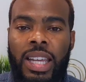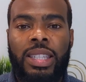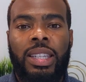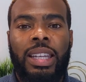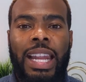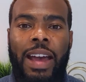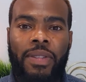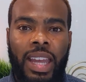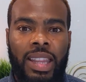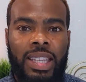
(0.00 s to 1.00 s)
to
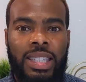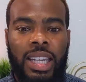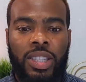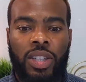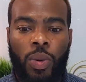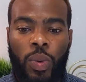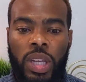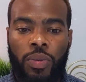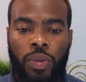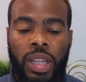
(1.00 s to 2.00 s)
navigate these things so we
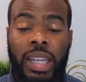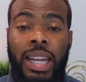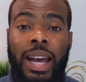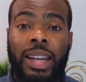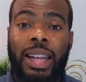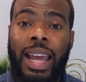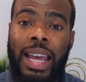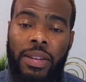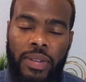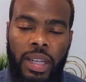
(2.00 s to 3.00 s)
can really get out
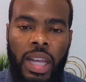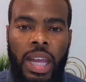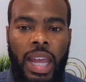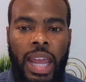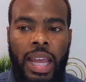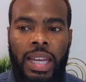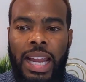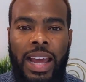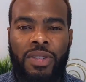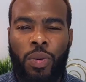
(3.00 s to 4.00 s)
ahead of it and
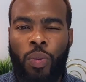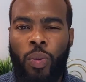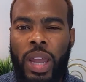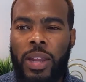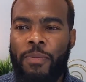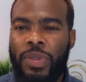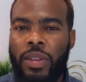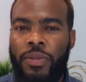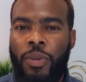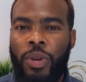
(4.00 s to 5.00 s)
not have to wait
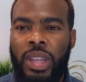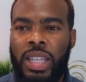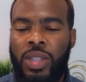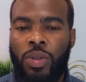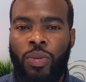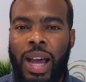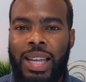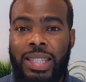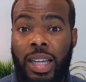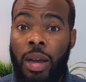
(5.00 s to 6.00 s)
for things to
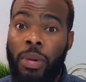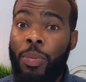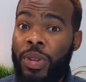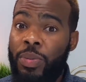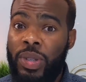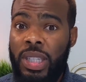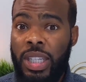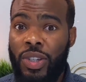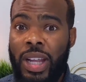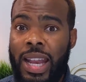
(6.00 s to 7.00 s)
arise to come up with a
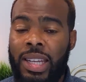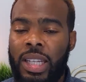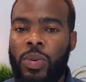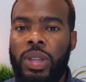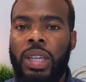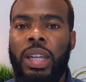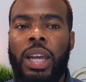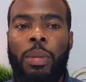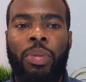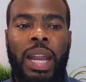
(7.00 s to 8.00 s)
procedure on how to deal with it
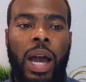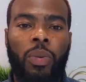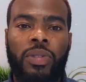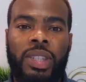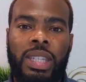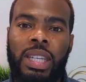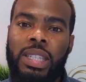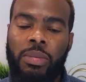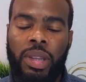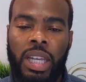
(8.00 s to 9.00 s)
but now we've seen
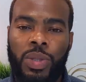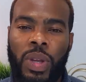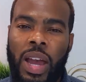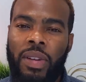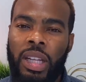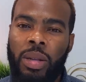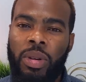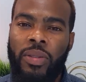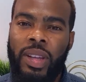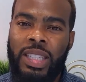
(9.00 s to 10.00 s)
some things we have a little
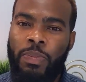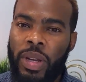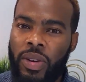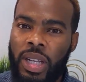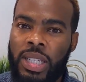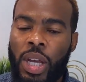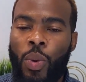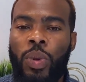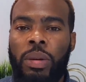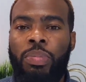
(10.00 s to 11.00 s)
bit of experience
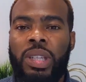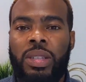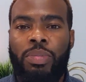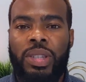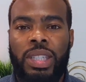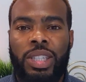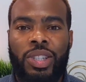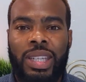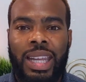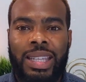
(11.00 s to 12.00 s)
we can put some
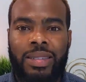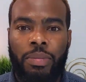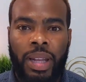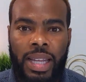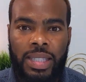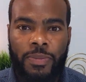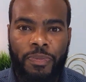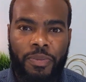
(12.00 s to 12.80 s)
procedures into place